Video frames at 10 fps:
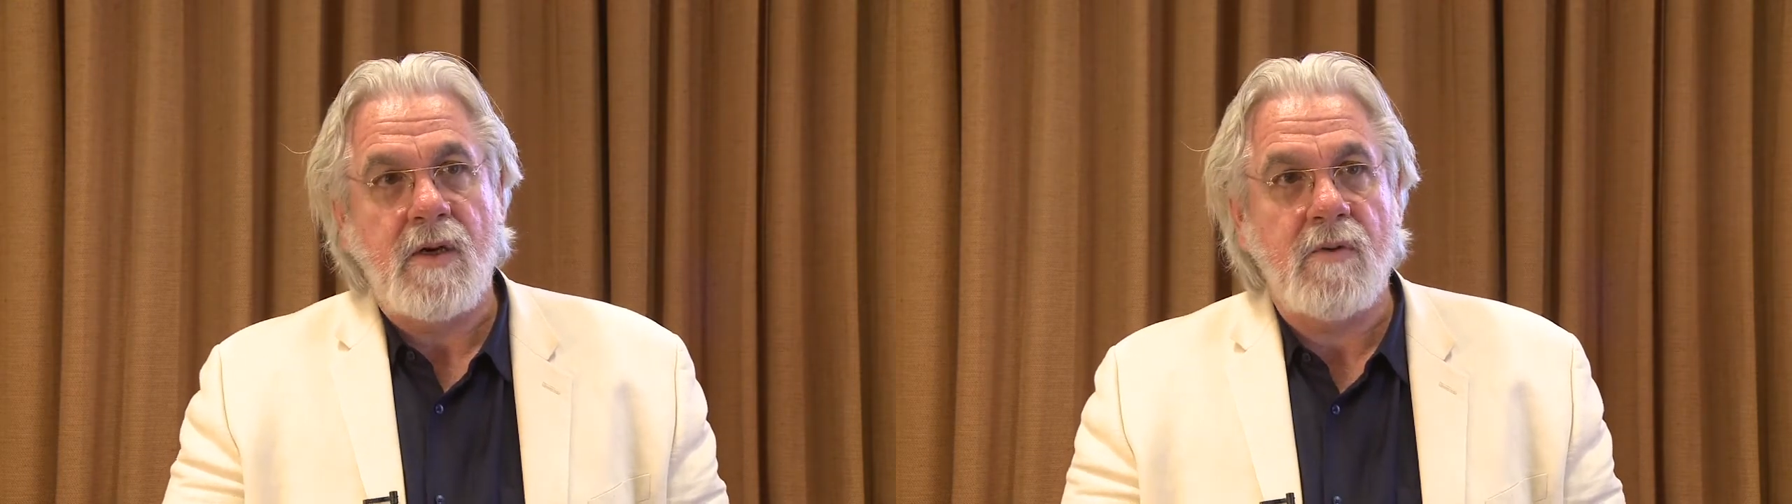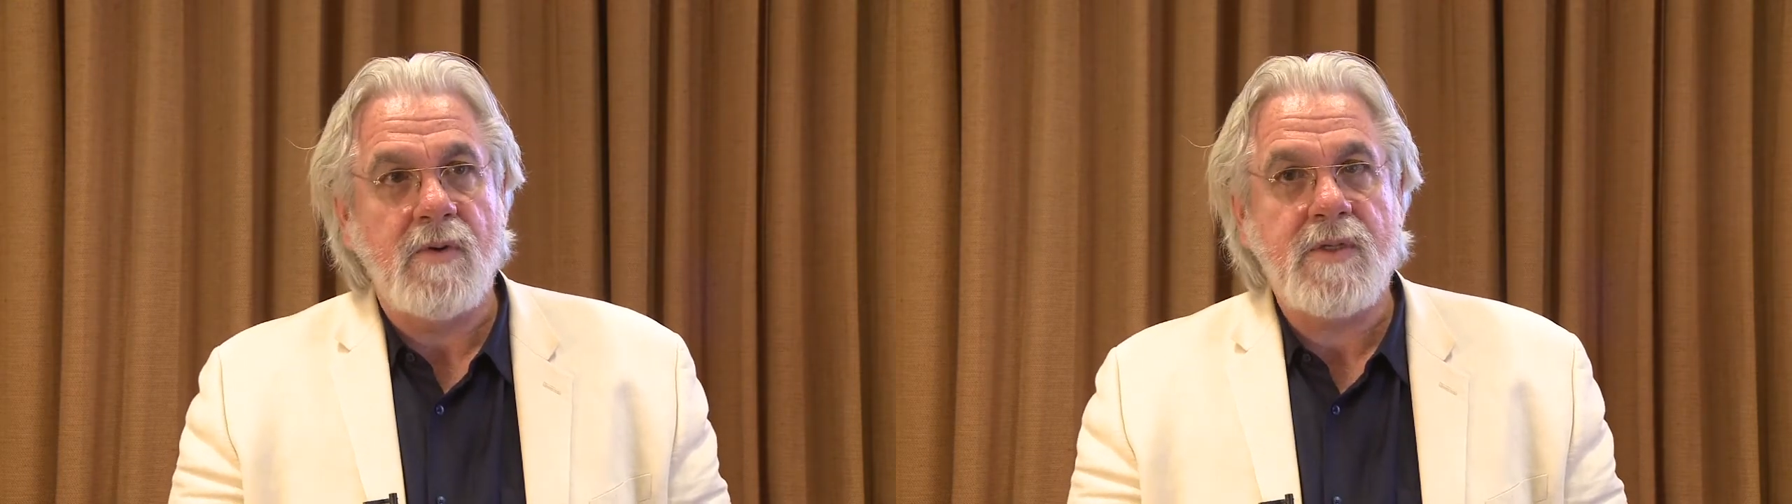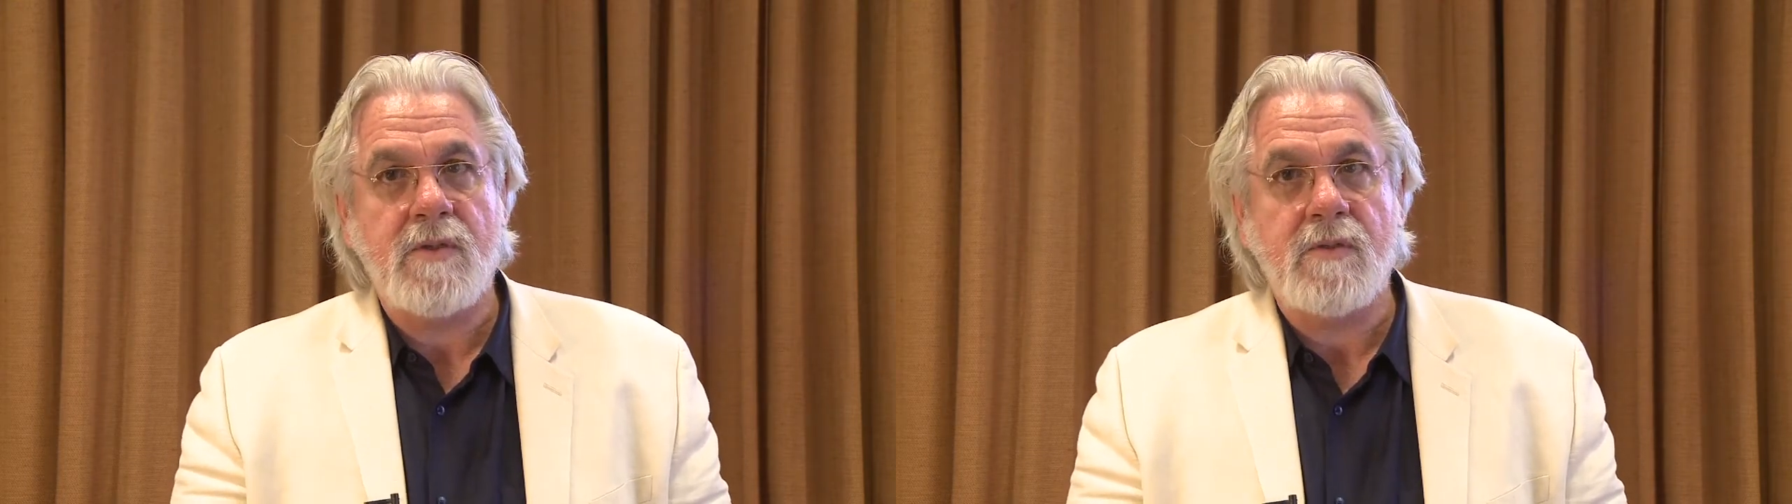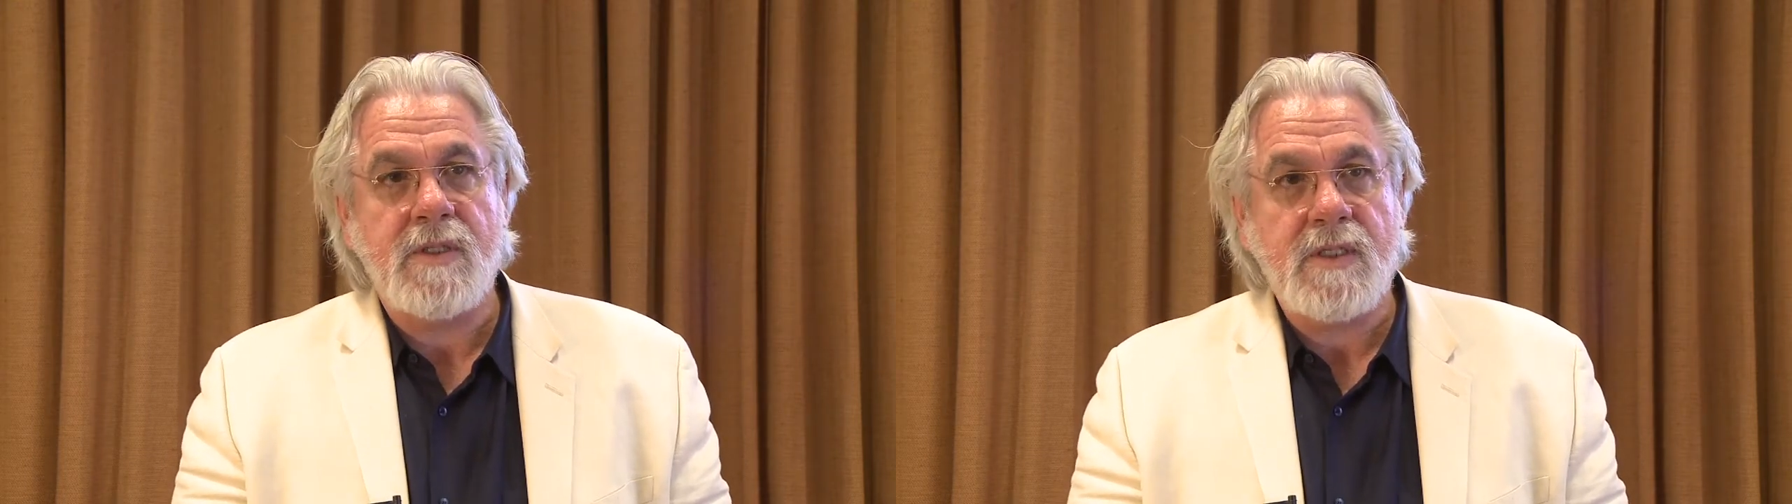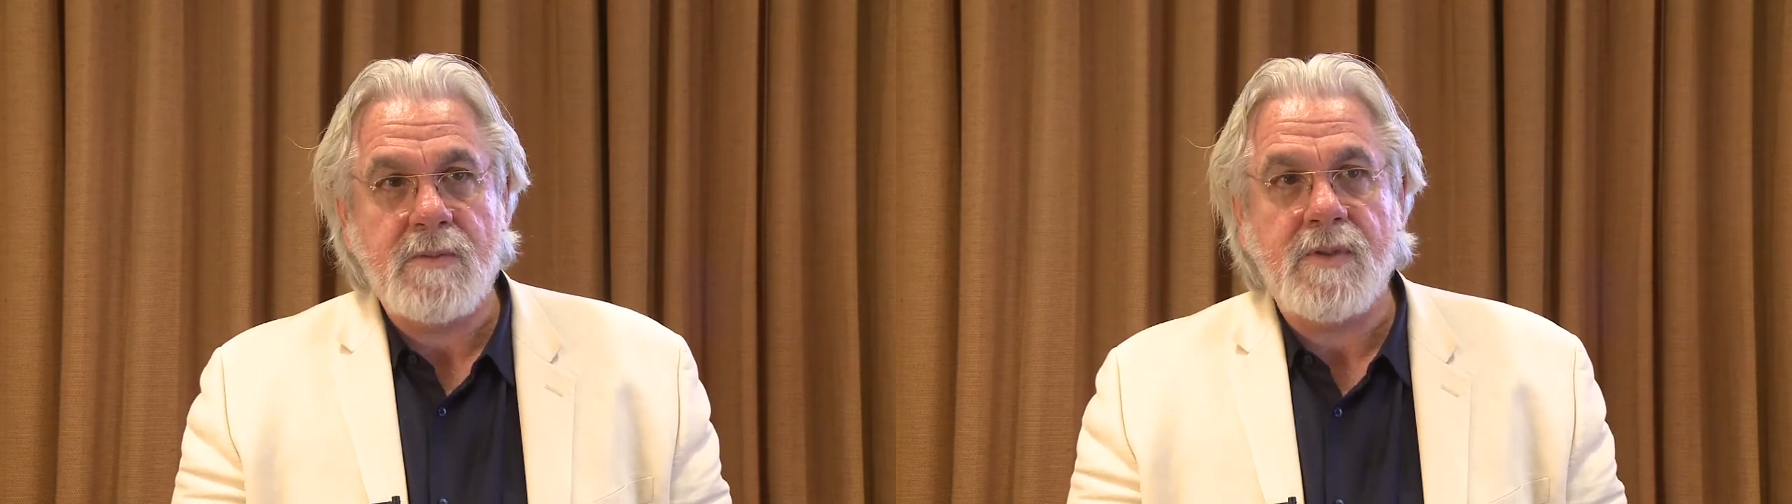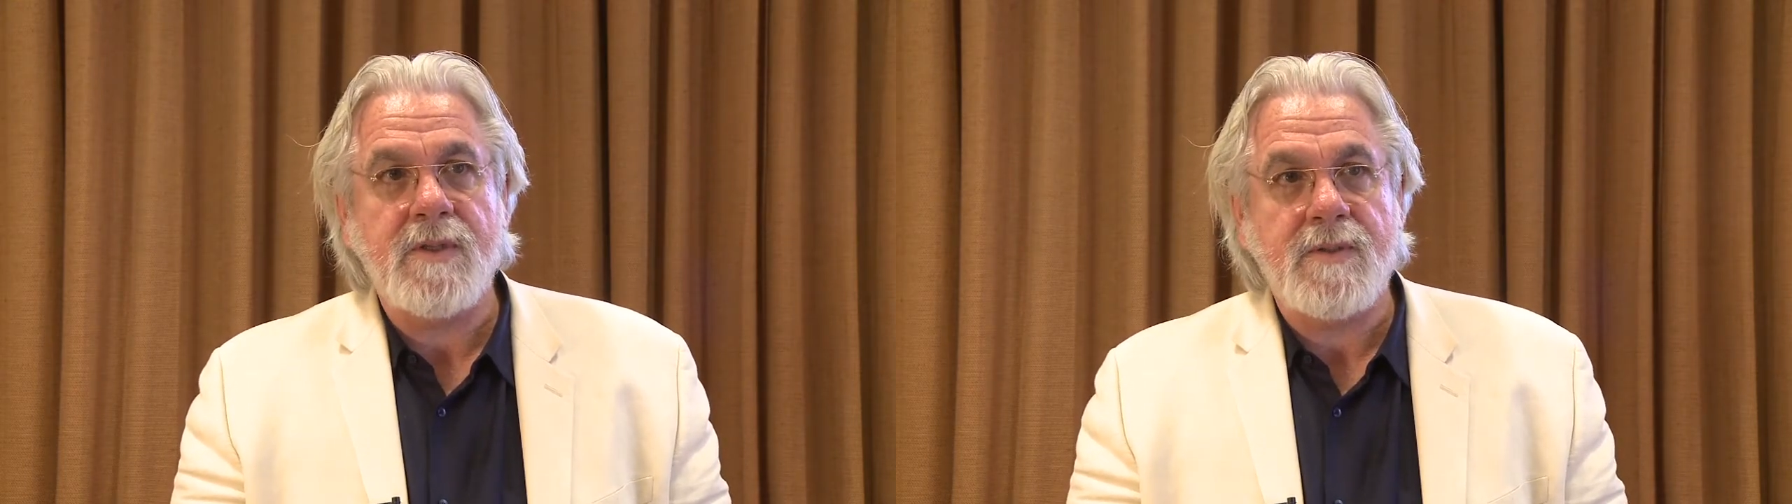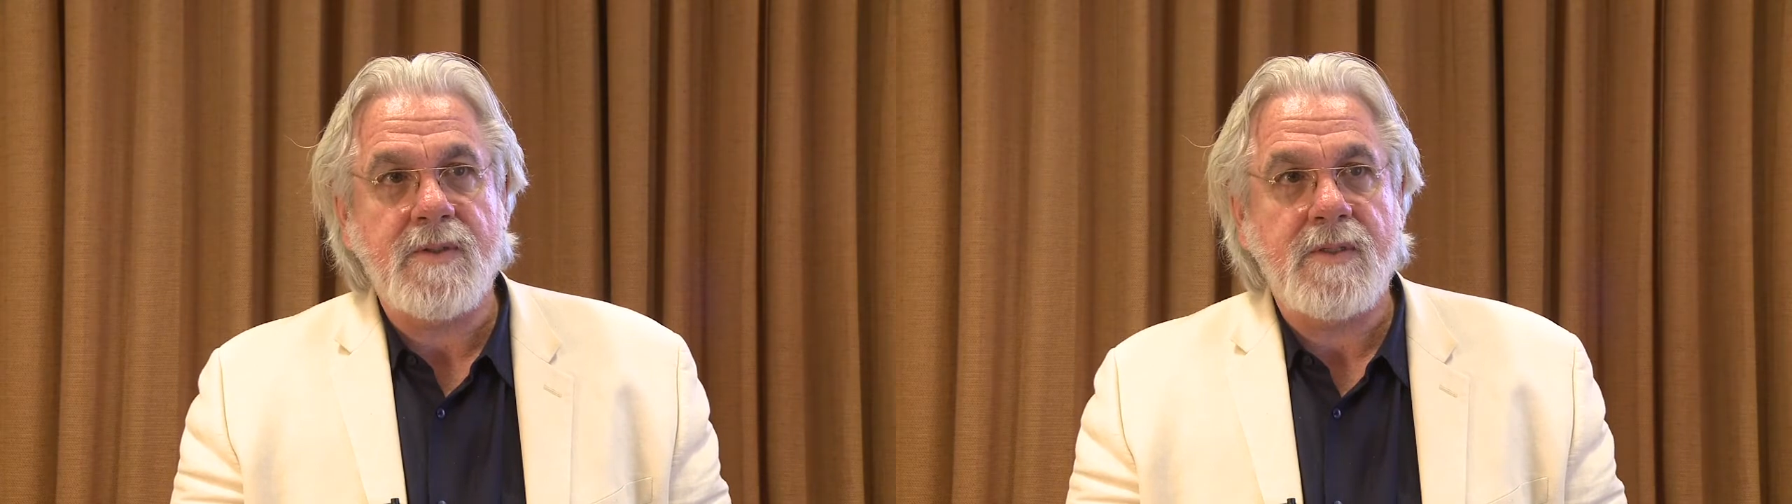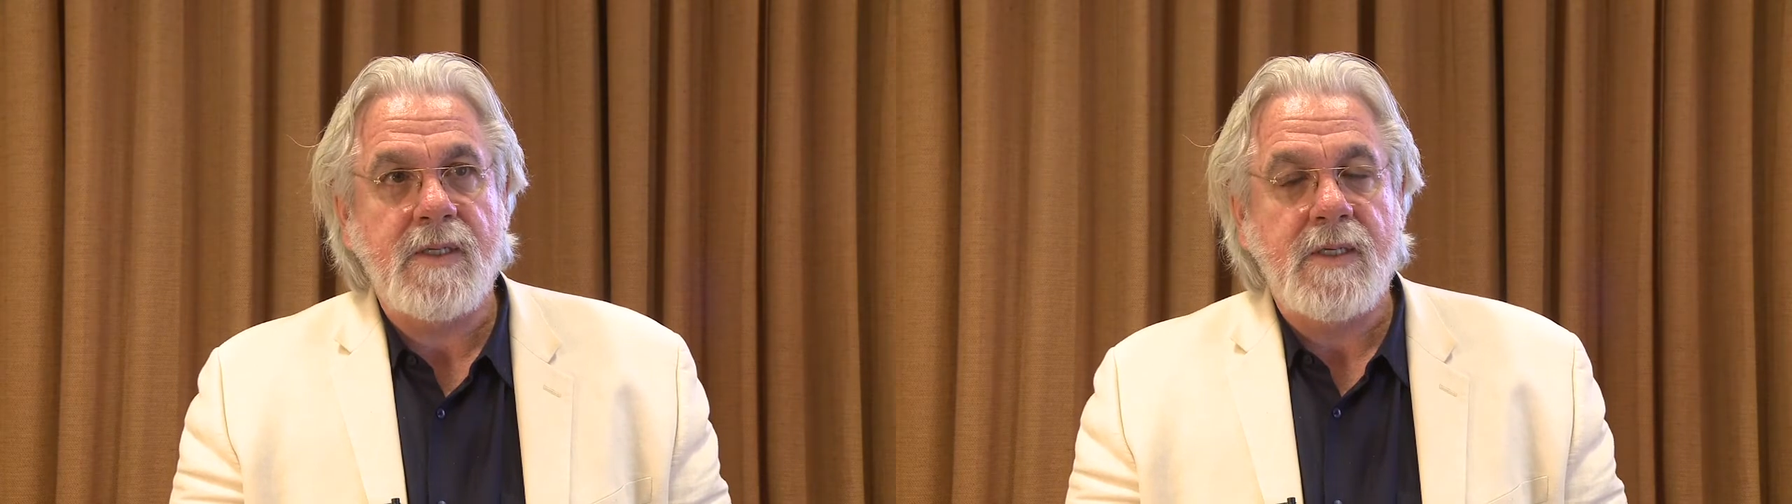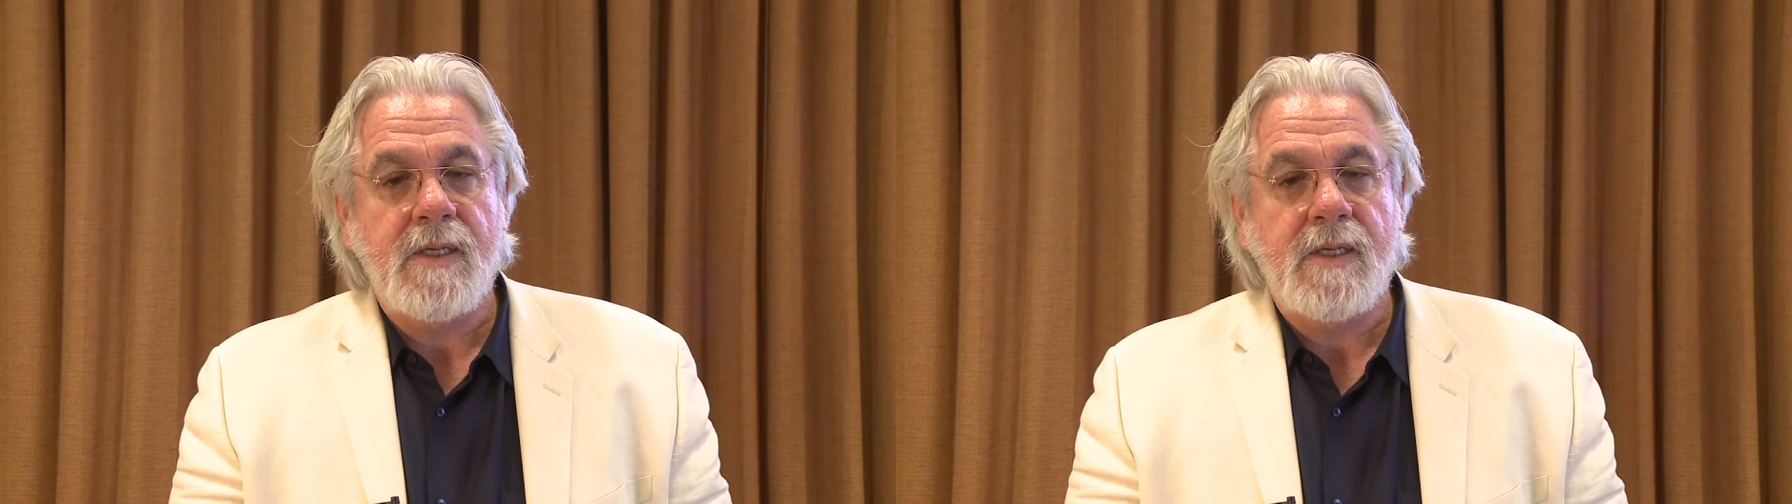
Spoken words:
original disciplines.